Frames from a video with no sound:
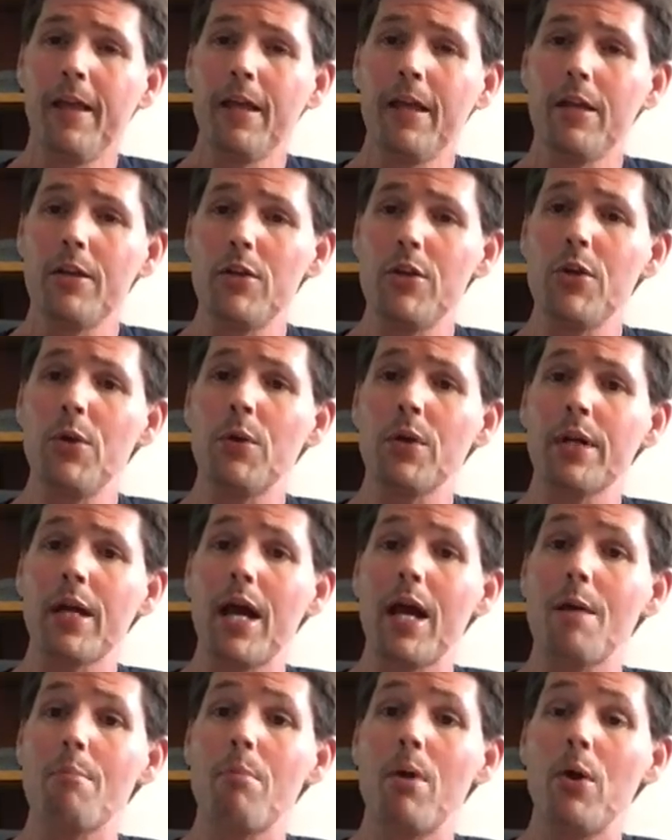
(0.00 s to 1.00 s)
you and
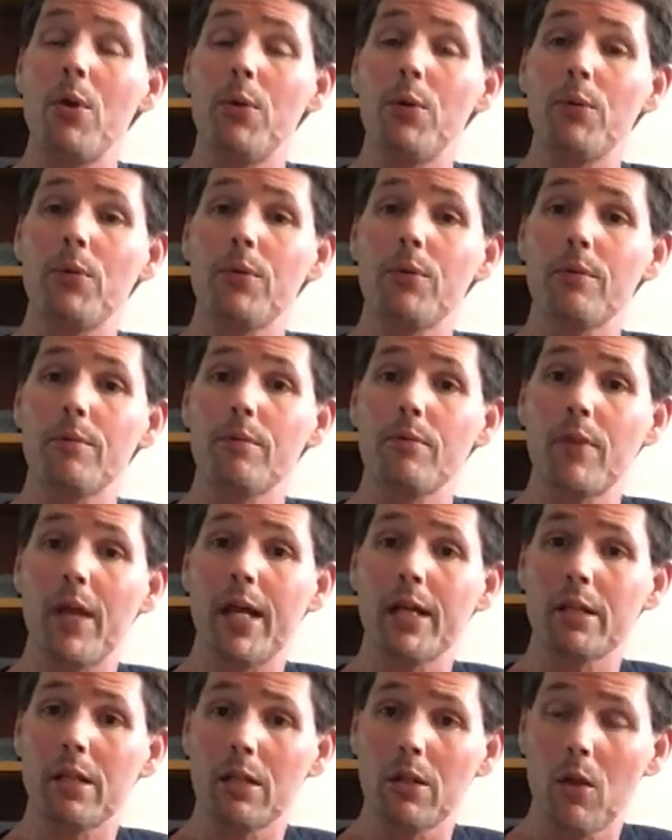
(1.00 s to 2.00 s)
I both,
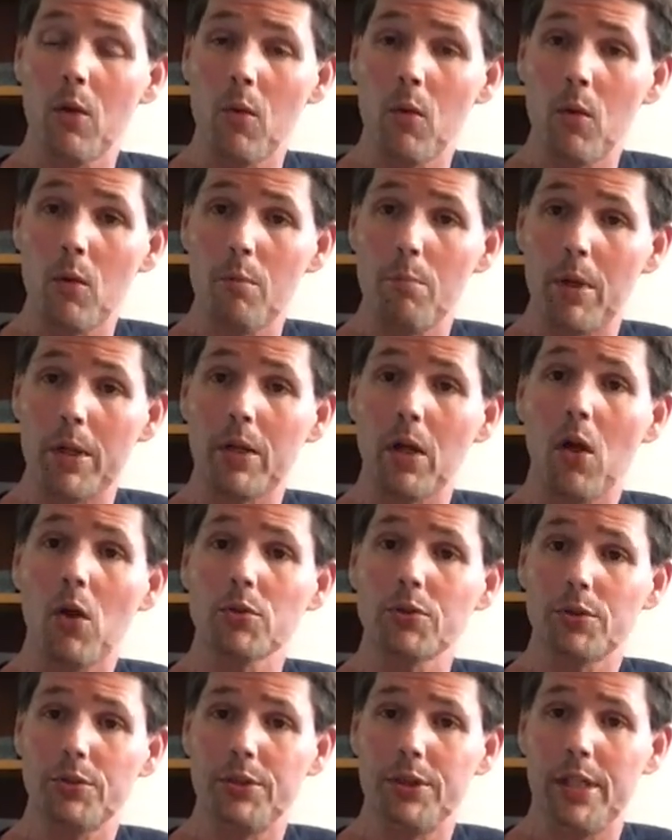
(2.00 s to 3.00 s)
thank the Lord,
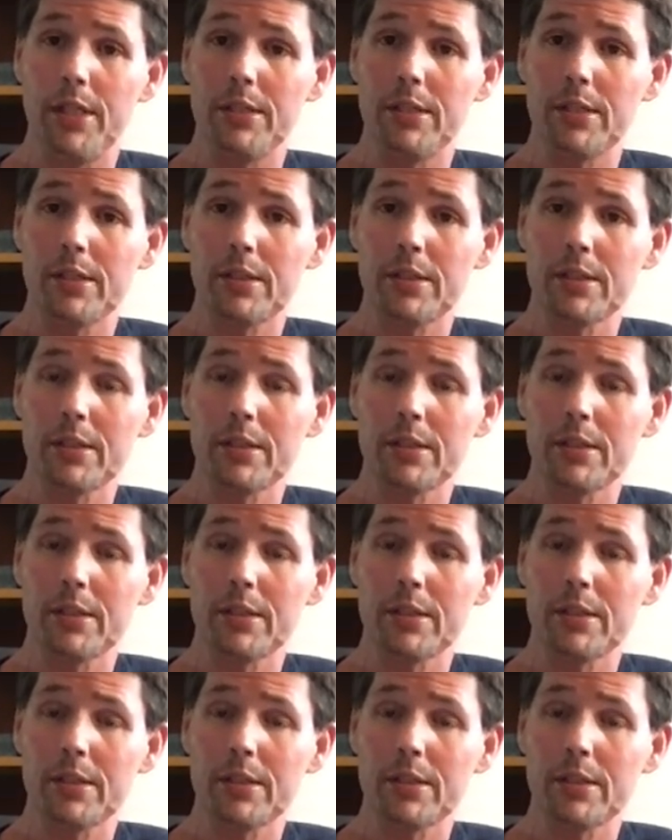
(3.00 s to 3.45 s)
because of Jesus,